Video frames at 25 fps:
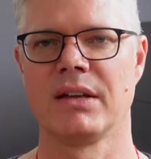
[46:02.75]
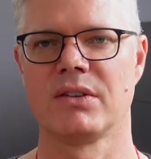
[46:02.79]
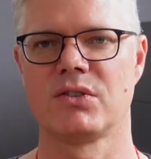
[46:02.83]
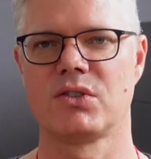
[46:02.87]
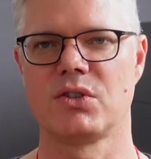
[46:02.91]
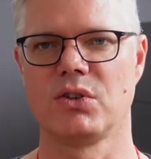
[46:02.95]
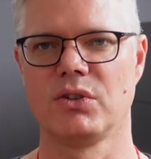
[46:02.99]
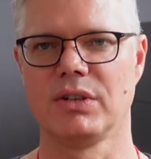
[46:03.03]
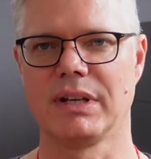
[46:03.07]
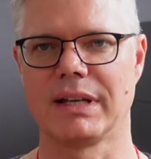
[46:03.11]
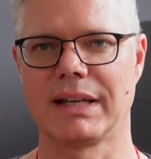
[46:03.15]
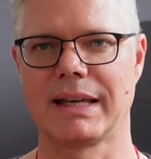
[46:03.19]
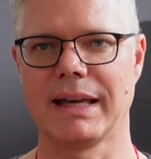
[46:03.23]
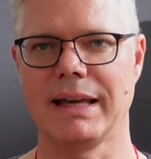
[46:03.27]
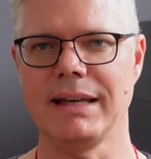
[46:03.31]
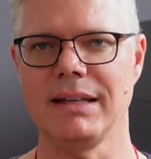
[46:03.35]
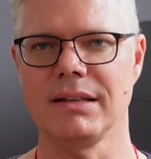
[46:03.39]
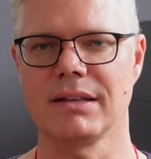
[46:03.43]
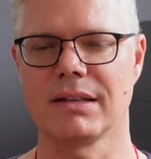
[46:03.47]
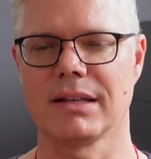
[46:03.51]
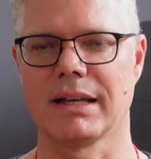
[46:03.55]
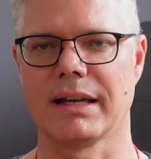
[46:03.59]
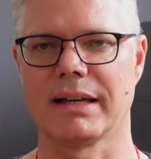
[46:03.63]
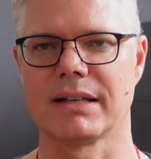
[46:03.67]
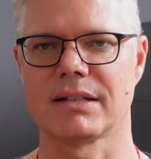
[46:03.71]
To
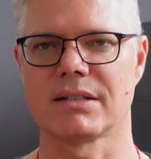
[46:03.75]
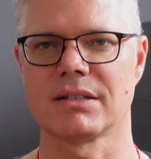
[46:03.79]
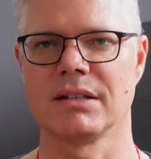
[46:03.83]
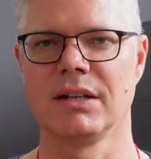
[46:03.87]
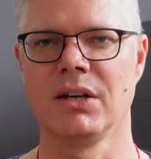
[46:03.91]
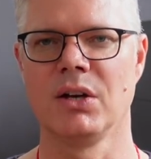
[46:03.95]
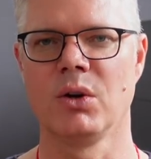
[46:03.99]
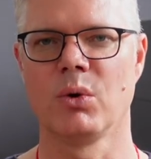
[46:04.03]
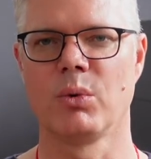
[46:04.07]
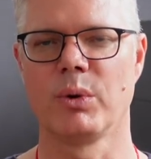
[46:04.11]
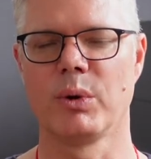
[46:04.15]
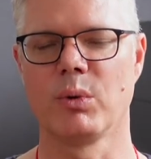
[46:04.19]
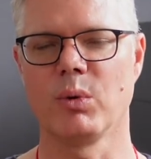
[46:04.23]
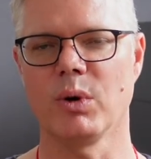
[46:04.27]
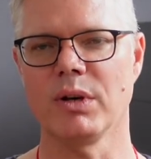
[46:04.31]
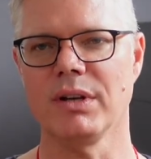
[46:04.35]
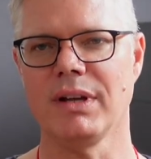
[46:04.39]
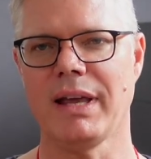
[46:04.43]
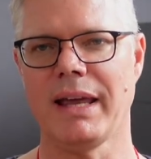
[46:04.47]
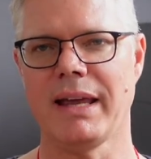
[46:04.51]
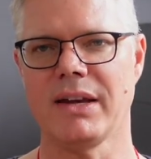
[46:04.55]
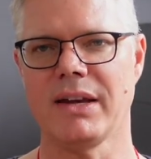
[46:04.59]
negate that, we want to